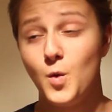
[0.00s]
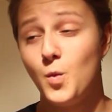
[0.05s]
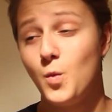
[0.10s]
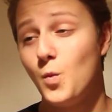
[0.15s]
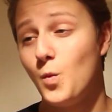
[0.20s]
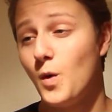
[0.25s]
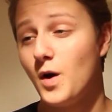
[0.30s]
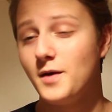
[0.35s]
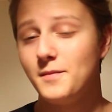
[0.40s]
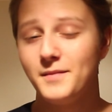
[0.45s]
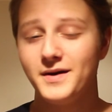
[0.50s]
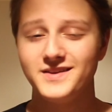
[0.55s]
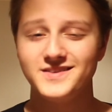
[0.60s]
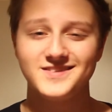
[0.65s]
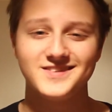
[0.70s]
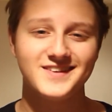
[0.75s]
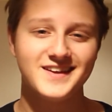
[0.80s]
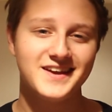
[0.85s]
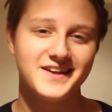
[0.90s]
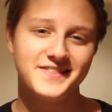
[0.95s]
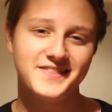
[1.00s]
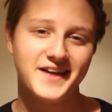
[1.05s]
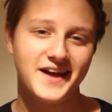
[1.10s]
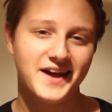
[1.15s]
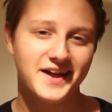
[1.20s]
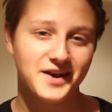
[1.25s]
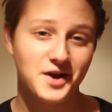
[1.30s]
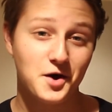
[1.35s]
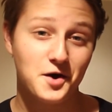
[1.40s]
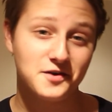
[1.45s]
One might say
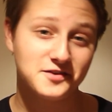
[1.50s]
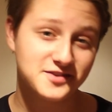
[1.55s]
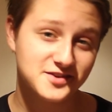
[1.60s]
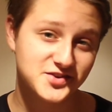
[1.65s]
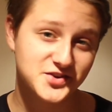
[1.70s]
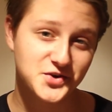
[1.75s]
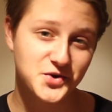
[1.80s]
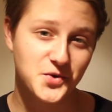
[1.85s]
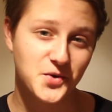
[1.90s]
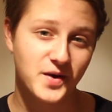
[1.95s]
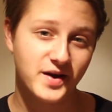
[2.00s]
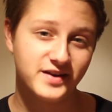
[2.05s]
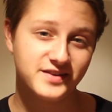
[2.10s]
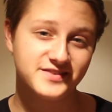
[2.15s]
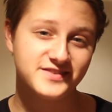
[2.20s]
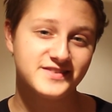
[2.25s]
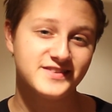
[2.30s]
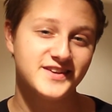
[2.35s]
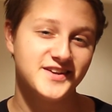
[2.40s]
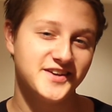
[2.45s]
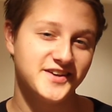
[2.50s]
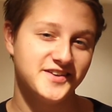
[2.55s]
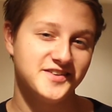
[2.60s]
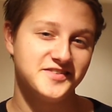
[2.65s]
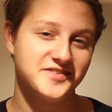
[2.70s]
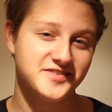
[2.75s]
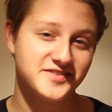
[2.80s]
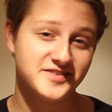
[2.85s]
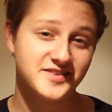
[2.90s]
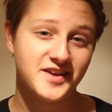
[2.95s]
that Oxygen OS
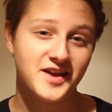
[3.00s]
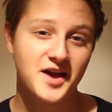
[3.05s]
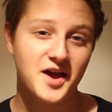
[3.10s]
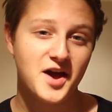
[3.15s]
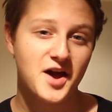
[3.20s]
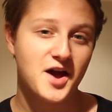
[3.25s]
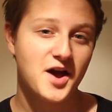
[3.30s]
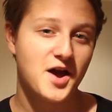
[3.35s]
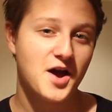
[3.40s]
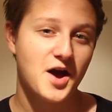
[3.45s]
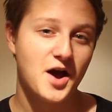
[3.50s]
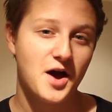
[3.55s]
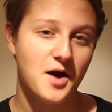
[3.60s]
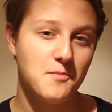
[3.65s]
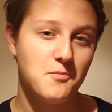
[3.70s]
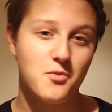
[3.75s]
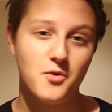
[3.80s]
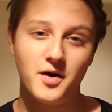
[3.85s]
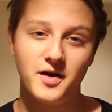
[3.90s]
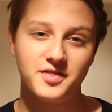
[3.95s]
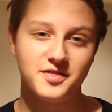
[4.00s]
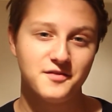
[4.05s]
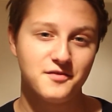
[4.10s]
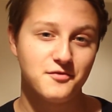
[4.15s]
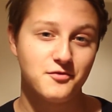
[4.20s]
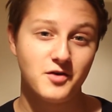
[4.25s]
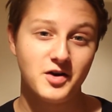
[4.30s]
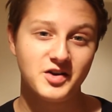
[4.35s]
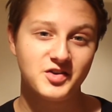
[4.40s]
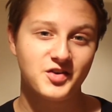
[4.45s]
is a breath of
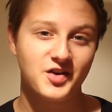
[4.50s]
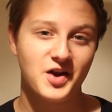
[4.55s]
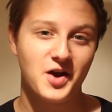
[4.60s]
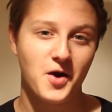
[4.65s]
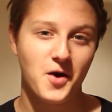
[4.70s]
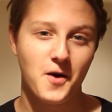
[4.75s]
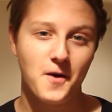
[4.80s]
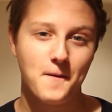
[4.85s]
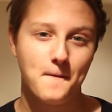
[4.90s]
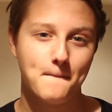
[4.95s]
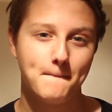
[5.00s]
fresh air.